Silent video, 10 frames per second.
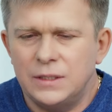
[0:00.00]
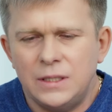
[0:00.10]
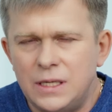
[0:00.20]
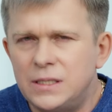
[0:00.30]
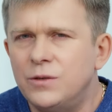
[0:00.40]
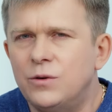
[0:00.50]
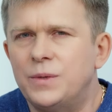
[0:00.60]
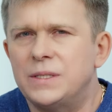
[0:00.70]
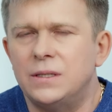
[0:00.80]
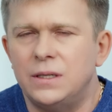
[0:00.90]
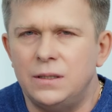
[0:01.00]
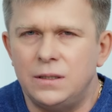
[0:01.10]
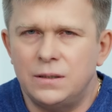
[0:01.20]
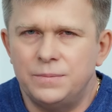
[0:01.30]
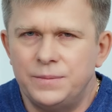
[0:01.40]
And there are His
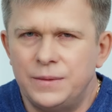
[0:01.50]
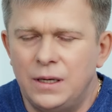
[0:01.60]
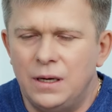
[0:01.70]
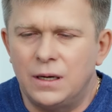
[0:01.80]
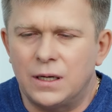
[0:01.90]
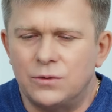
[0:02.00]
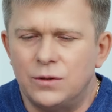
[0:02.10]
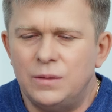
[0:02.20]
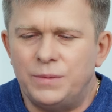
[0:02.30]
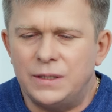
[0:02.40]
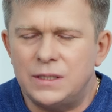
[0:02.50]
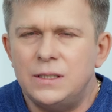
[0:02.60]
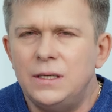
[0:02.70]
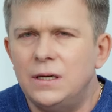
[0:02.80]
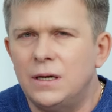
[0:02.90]
messengers, who are bringing
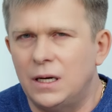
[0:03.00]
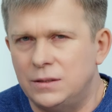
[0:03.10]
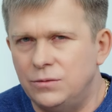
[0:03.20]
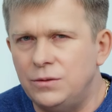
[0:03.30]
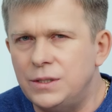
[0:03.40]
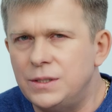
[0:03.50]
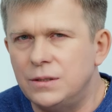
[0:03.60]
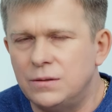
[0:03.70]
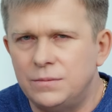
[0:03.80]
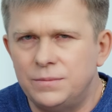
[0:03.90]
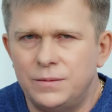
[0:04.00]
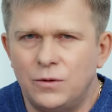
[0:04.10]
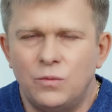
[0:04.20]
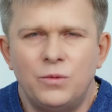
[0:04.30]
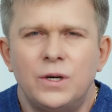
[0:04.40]
one truth. God
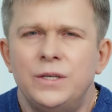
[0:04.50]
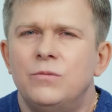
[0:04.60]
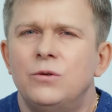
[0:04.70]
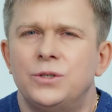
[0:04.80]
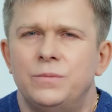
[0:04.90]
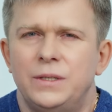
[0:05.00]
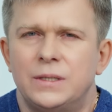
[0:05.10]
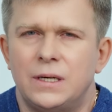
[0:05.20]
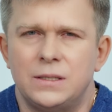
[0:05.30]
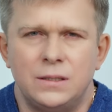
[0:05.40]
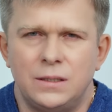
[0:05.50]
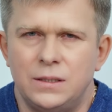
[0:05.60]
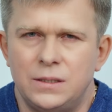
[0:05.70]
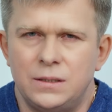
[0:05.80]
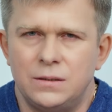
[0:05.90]
cannot have different truths.
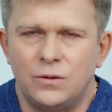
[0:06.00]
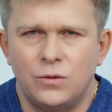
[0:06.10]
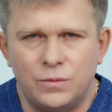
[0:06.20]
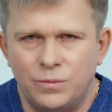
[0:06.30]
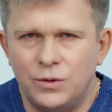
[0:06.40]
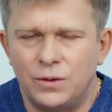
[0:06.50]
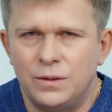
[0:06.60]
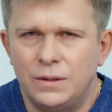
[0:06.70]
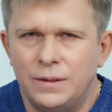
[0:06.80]
He is God.